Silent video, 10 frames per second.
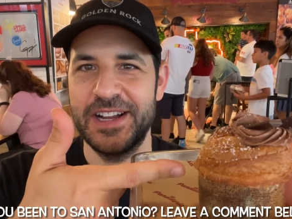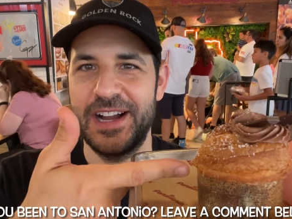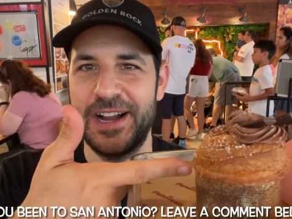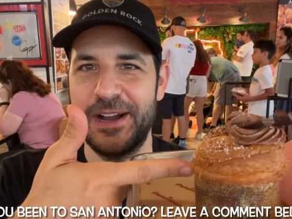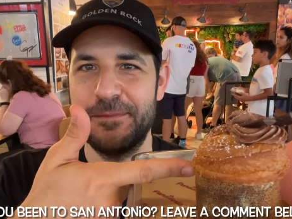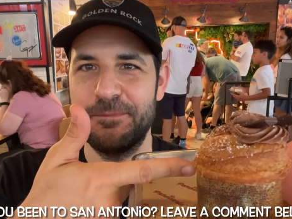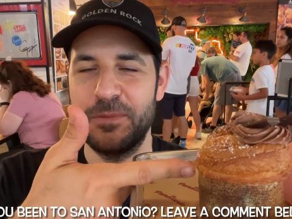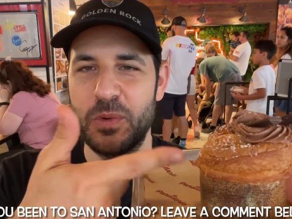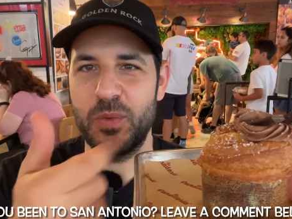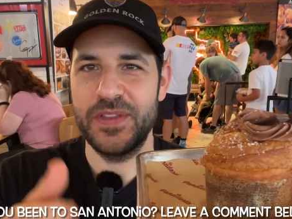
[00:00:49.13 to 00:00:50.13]
um,
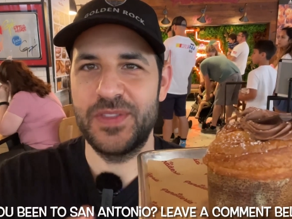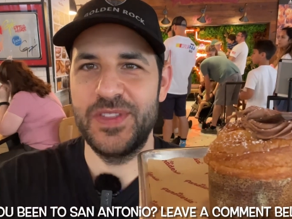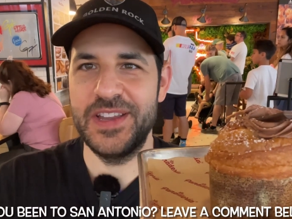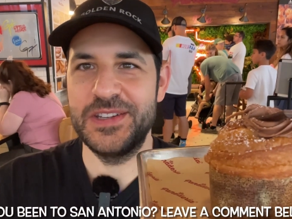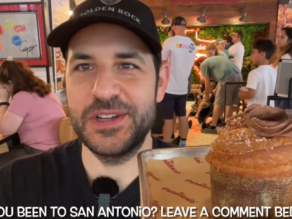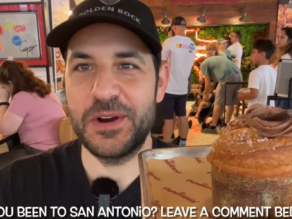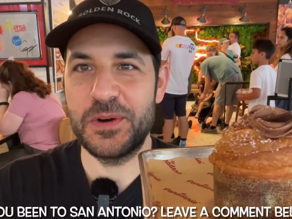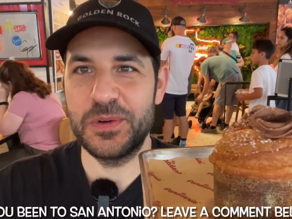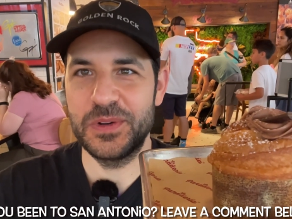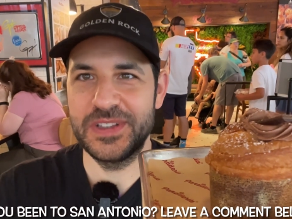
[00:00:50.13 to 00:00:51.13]
with the dough